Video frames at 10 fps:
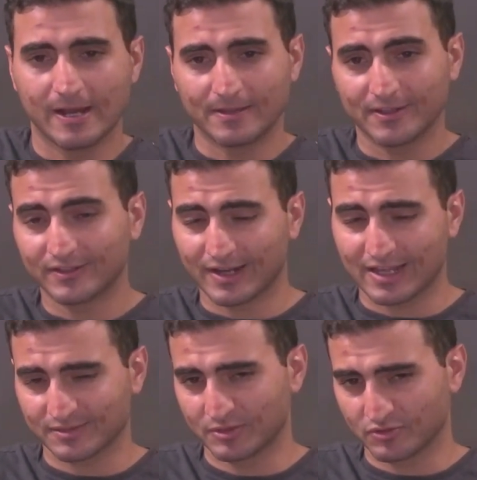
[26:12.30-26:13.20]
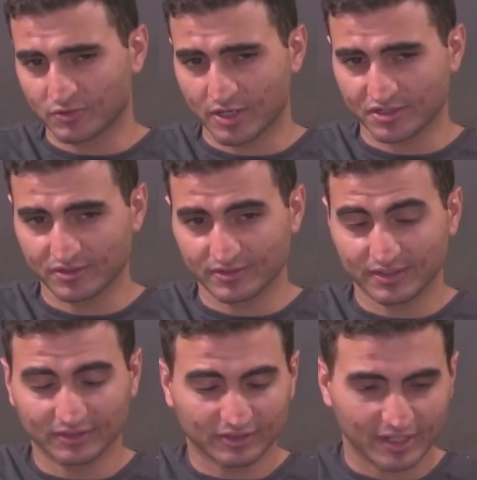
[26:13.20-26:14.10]
They didn't ask me those questions.
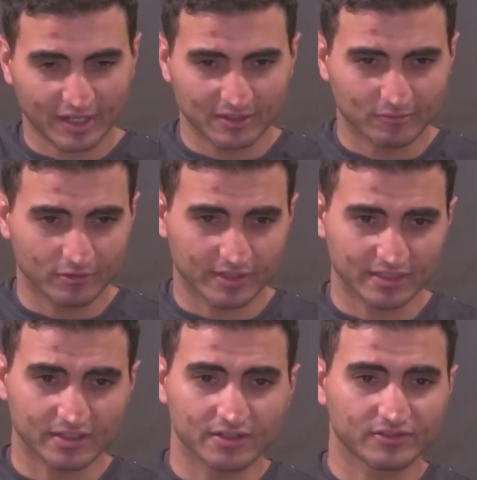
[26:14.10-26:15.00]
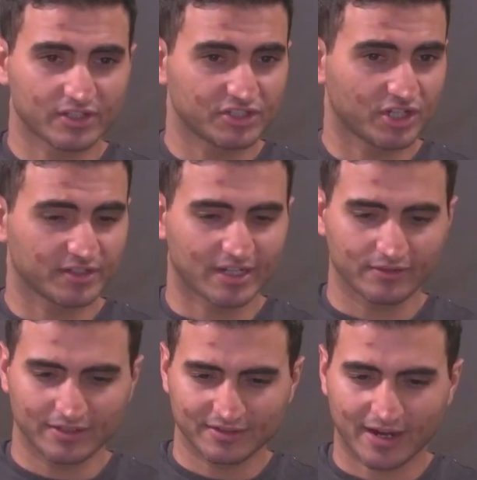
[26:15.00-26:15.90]
Instead, what they did is they shut down
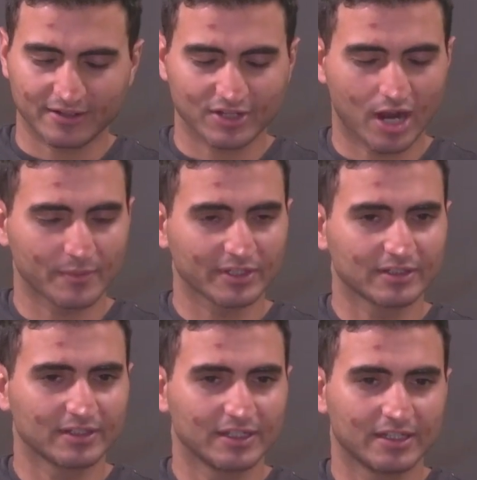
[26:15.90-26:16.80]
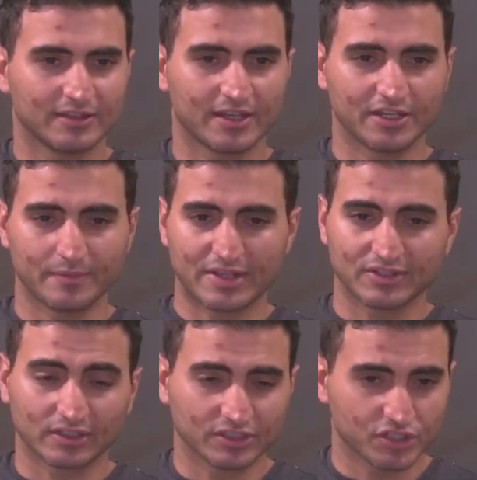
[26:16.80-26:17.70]
the entire topic. They
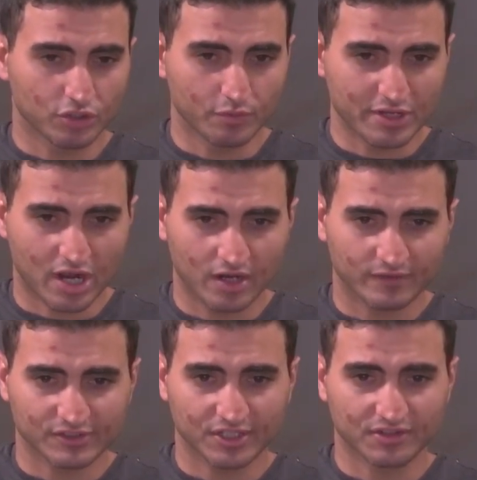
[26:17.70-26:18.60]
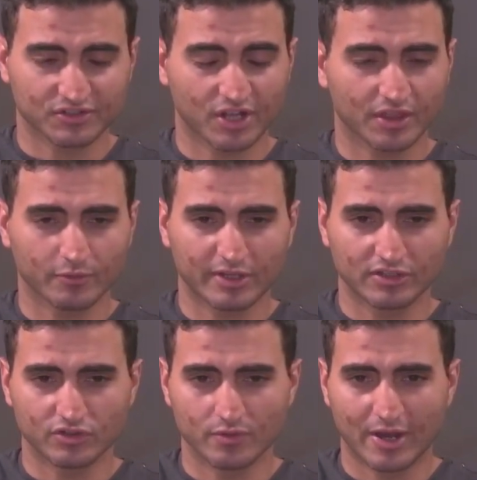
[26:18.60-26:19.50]
basically shooed me off and said, there's nothing we can
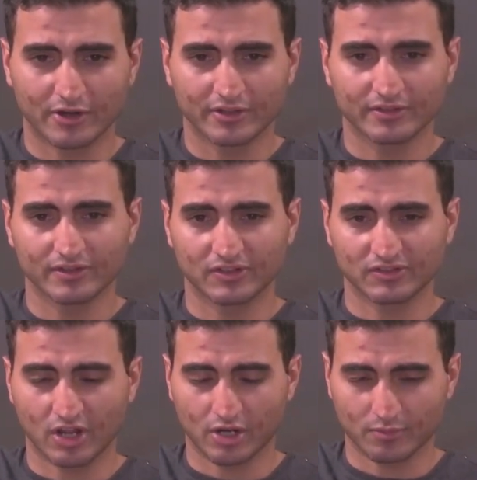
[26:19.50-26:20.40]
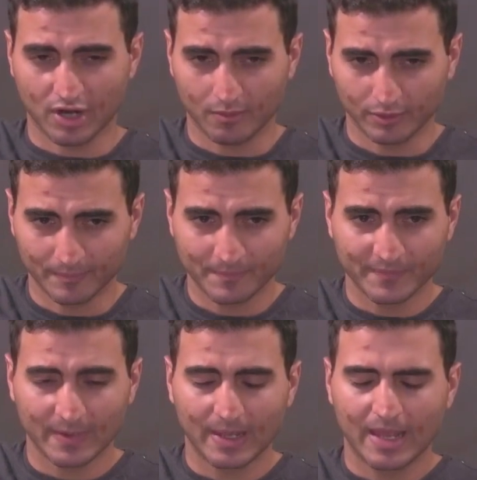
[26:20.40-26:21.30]
do about it. This is not our problem.
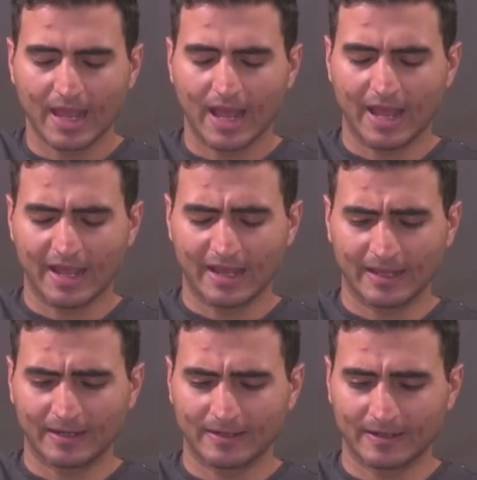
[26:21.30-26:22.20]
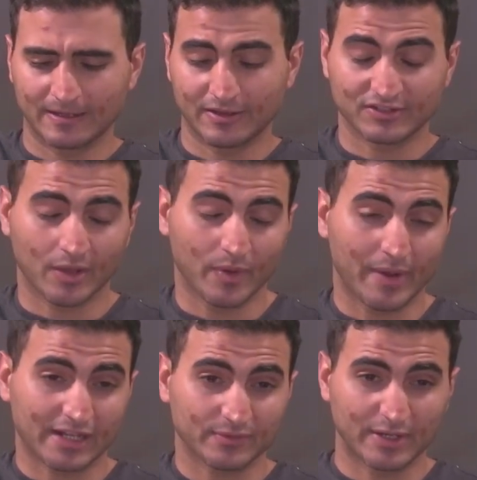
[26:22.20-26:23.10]
And they sent me
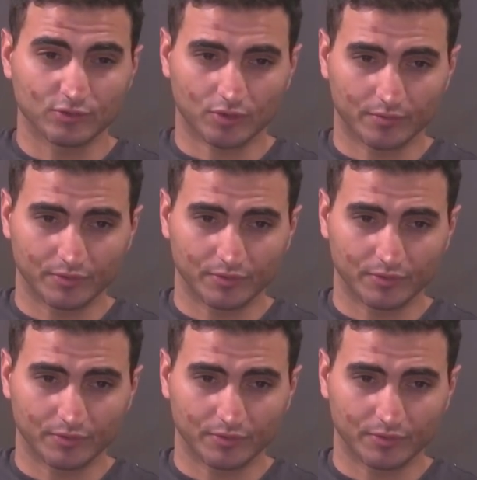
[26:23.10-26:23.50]
back to my dorm.